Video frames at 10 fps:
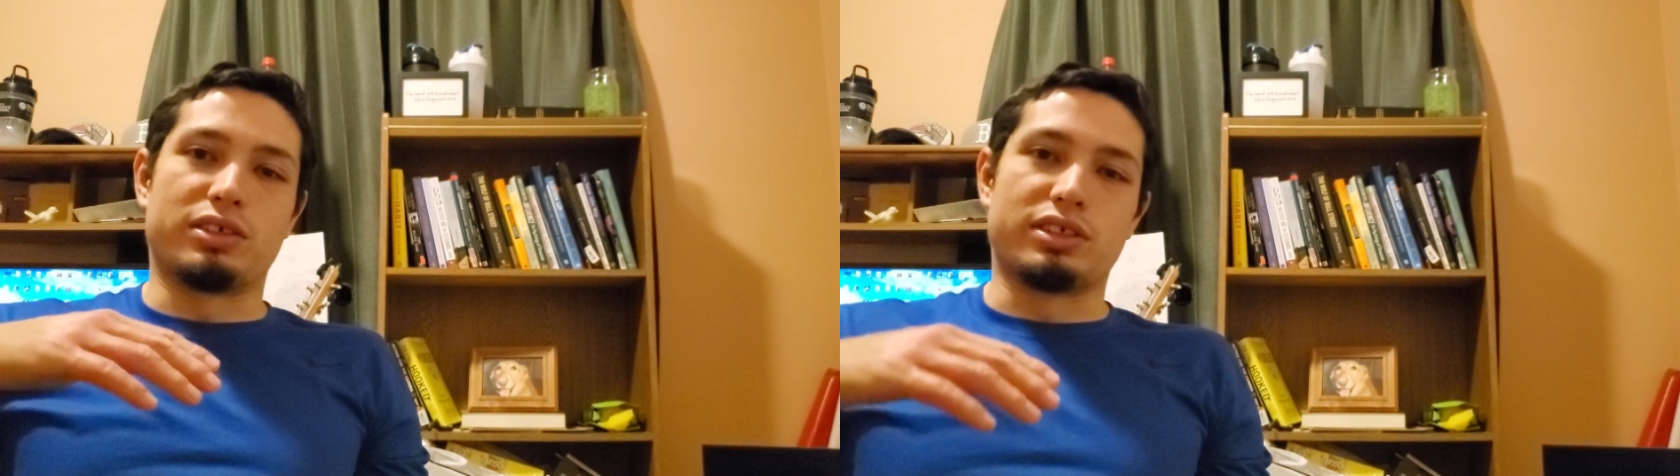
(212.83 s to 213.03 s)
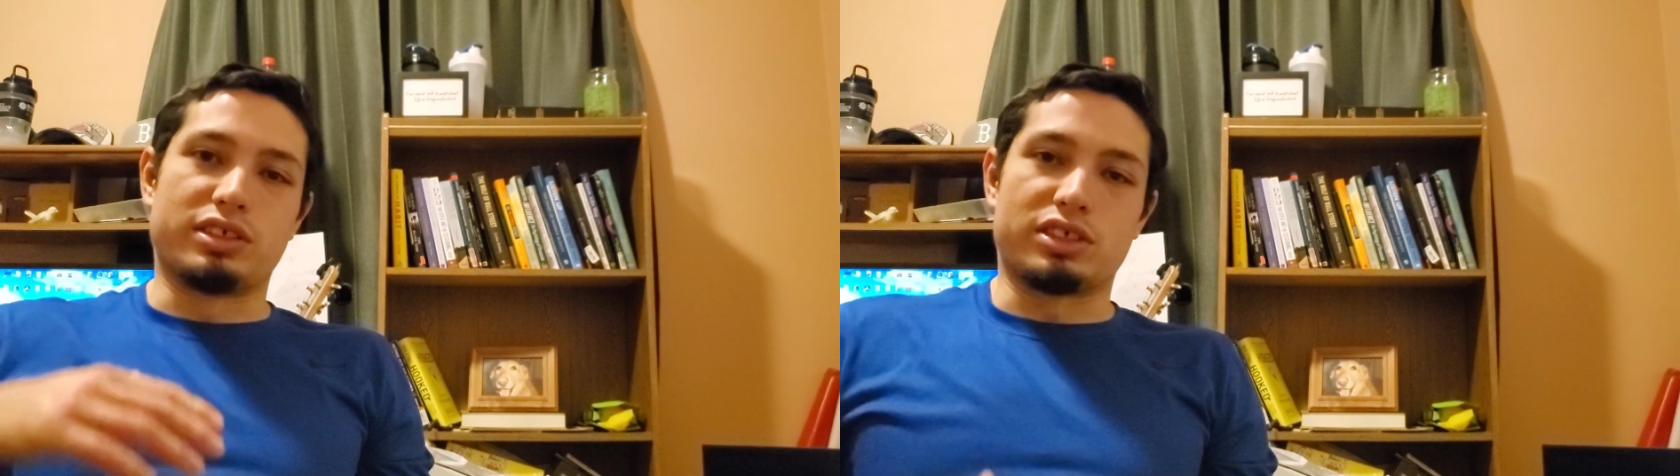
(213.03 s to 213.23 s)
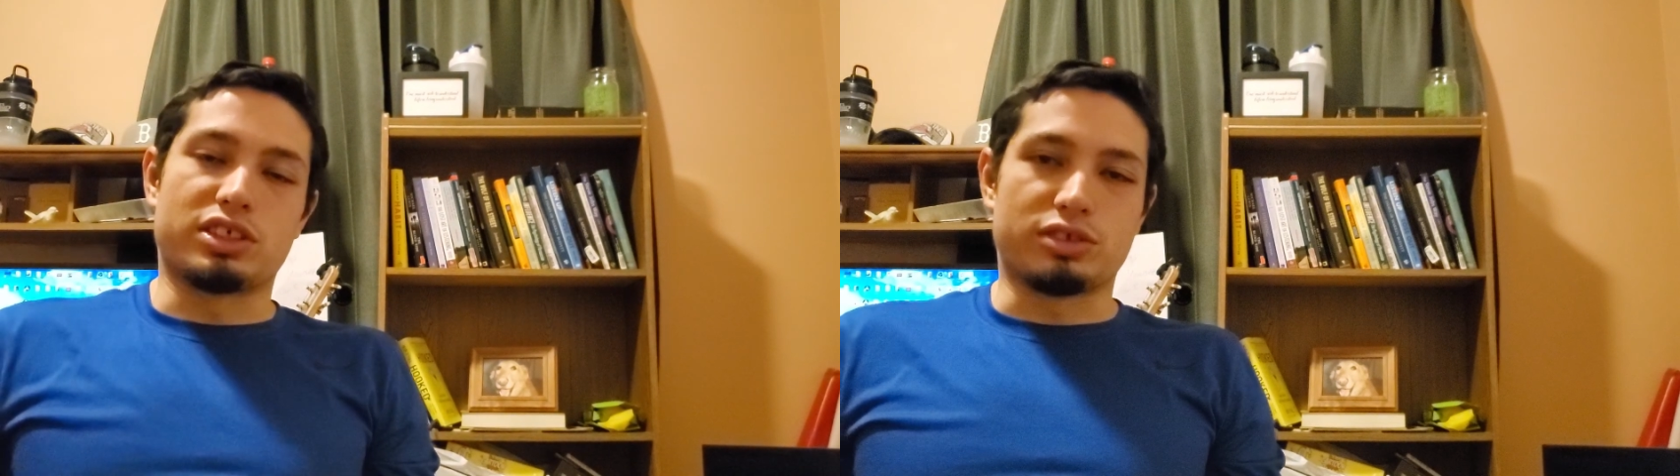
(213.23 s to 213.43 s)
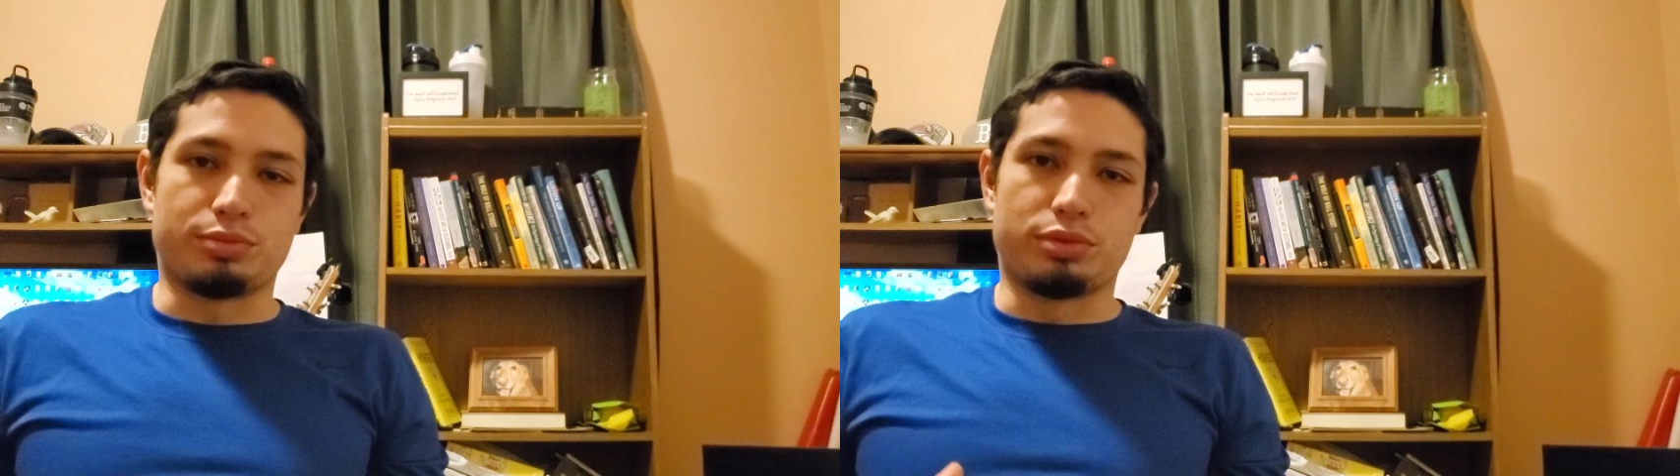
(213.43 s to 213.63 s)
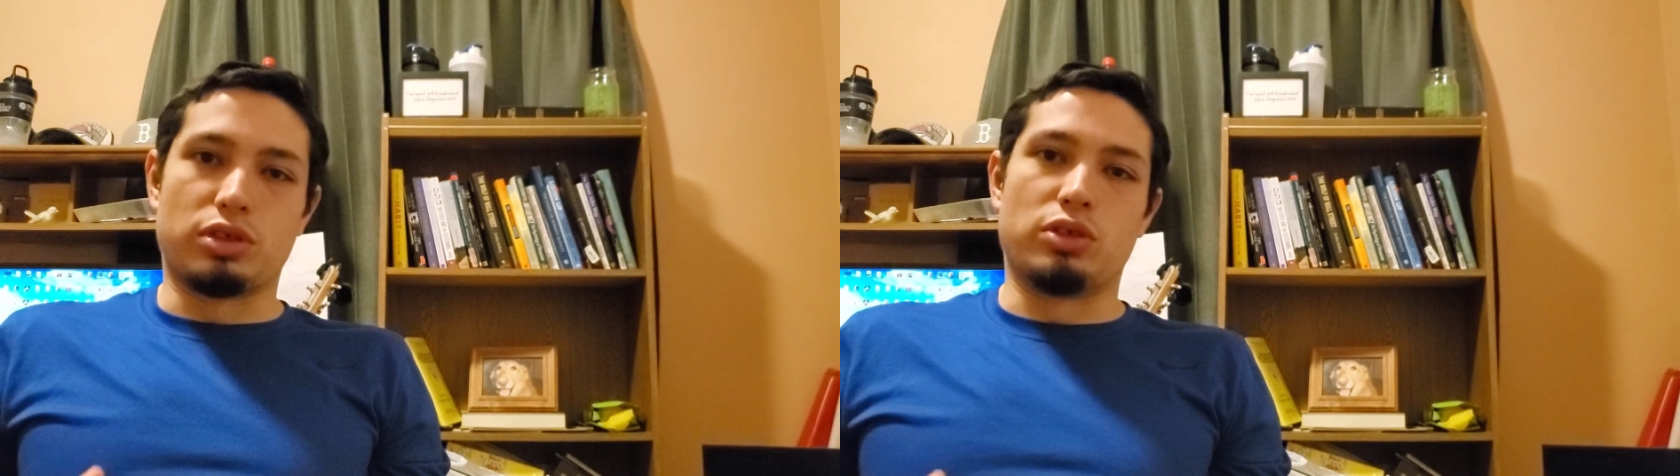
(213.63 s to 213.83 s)
you're gonna
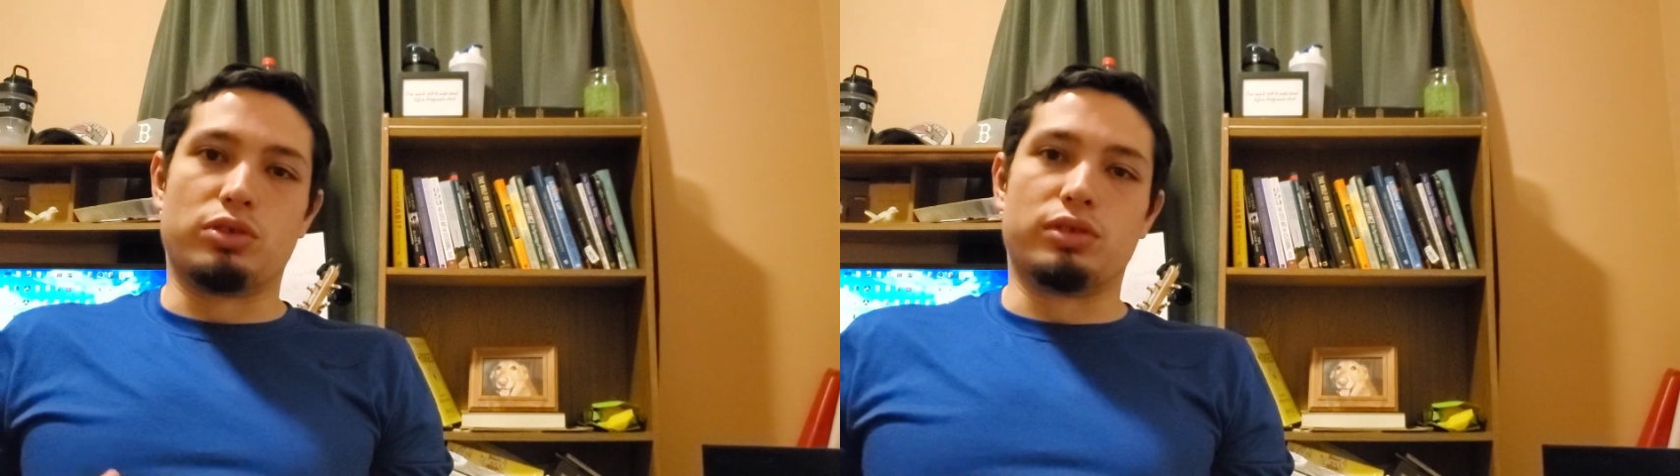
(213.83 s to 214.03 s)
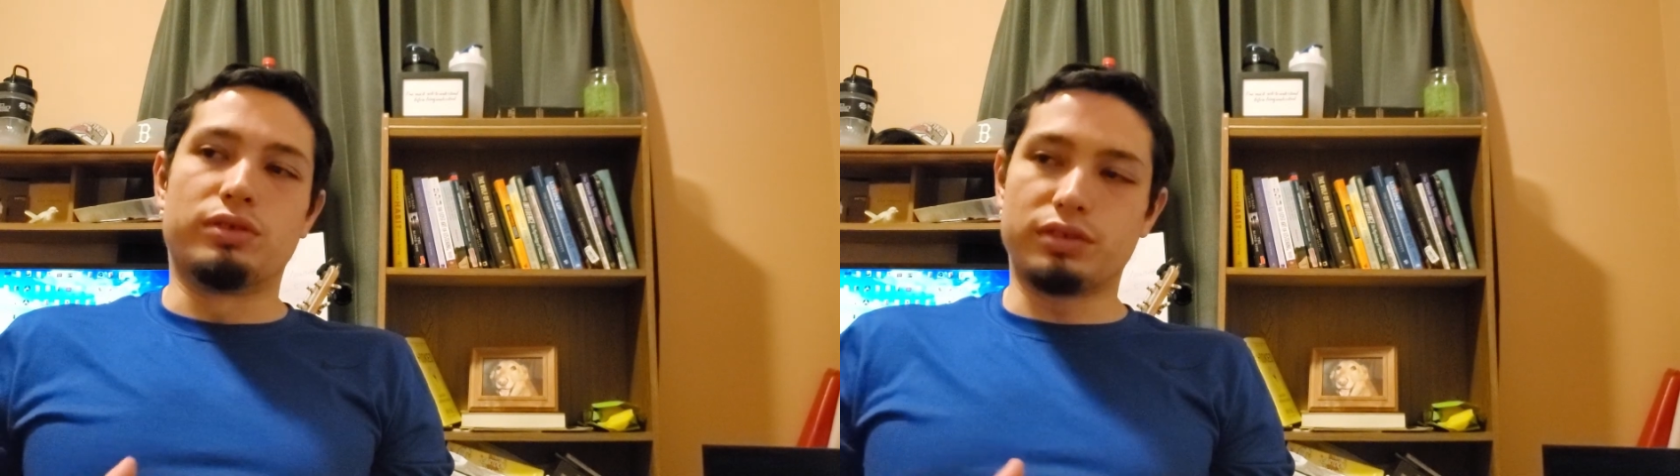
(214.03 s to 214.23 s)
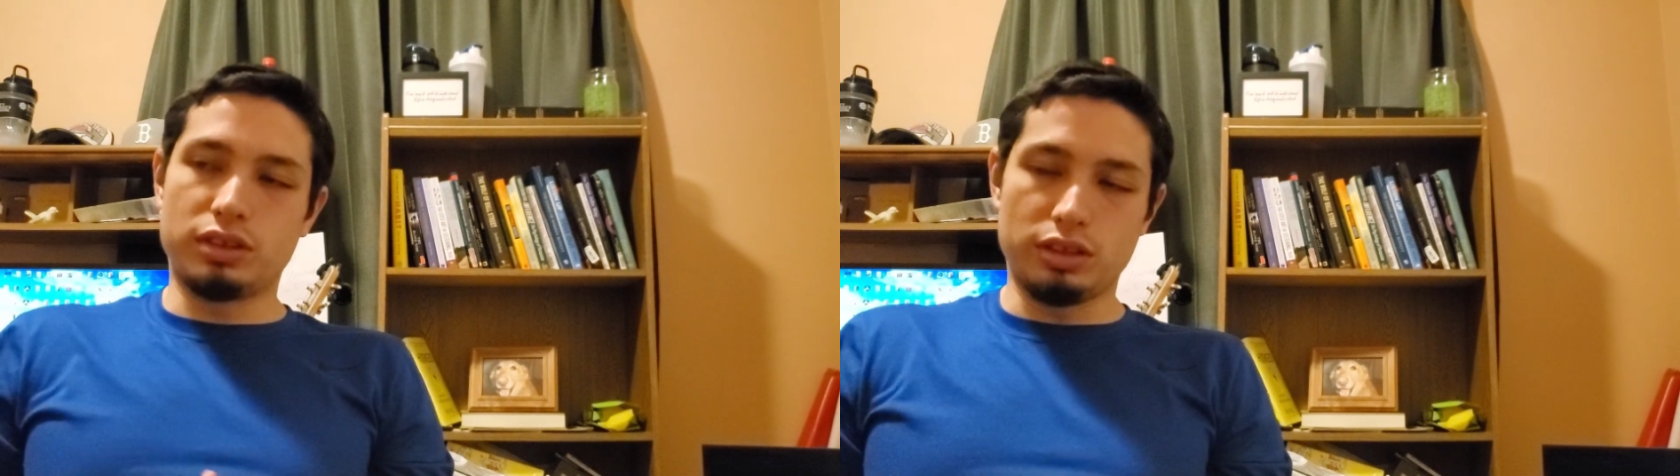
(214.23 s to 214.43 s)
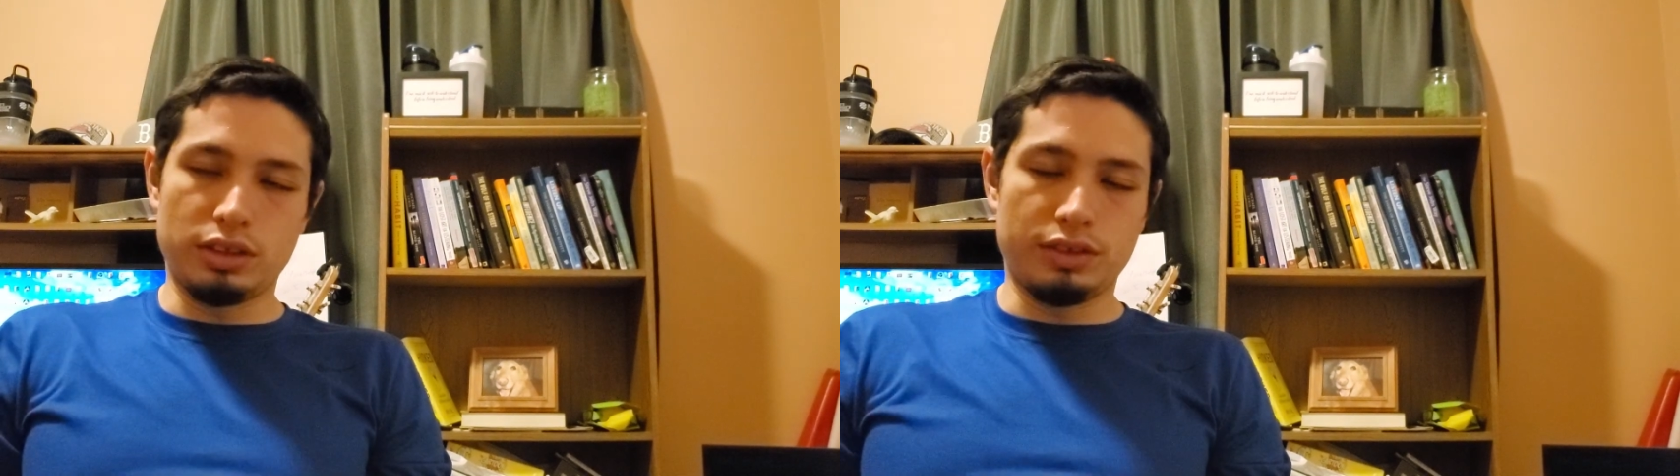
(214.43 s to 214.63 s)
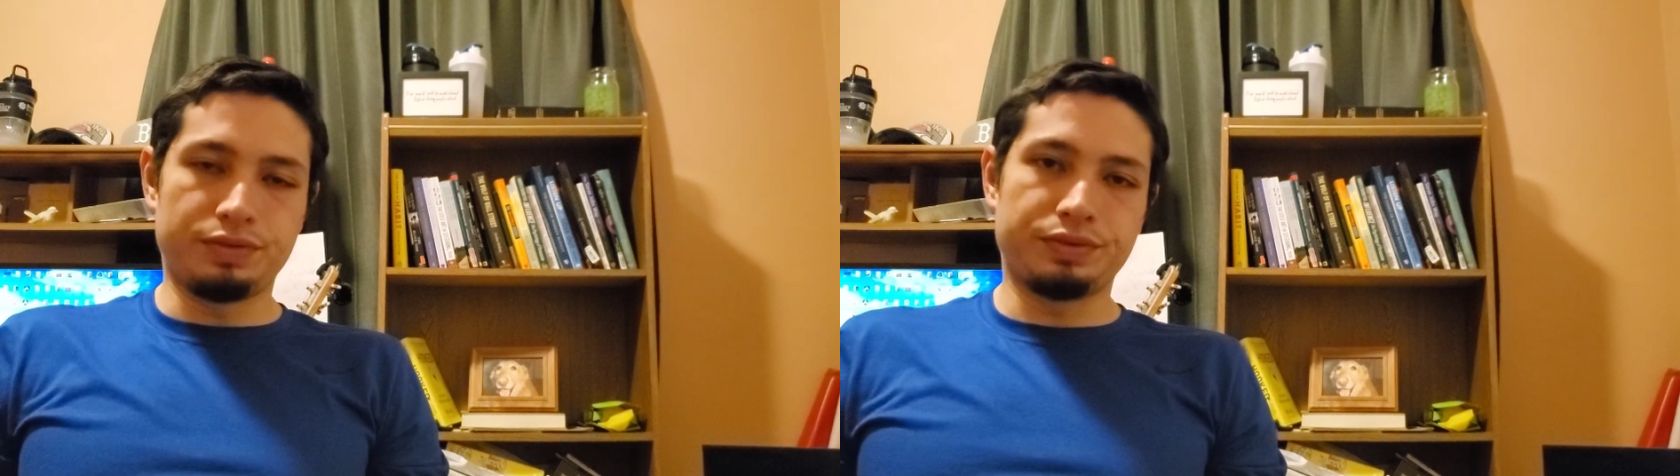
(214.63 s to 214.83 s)
explode, through